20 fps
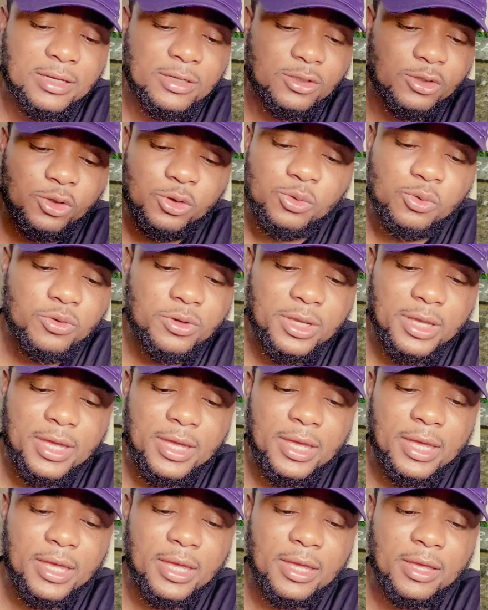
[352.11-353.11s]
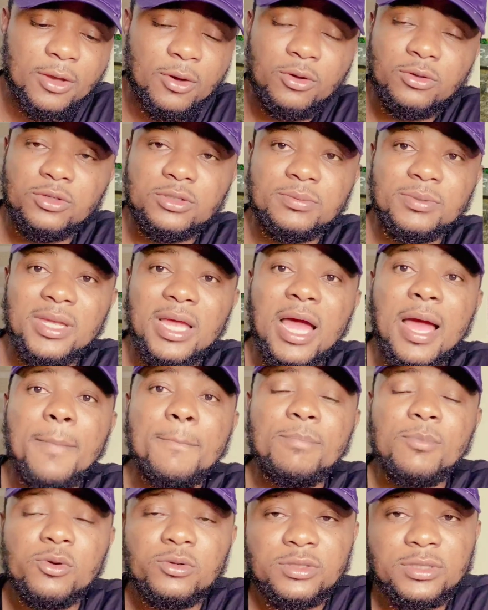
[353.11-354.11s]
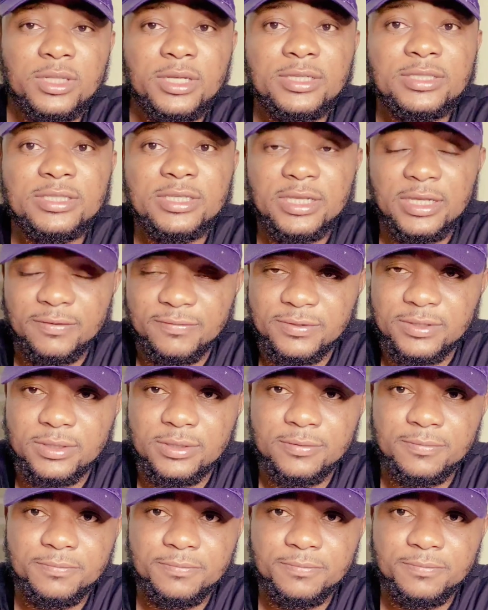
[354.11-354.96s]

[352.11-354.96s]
New Year, all those people are mostly thieves.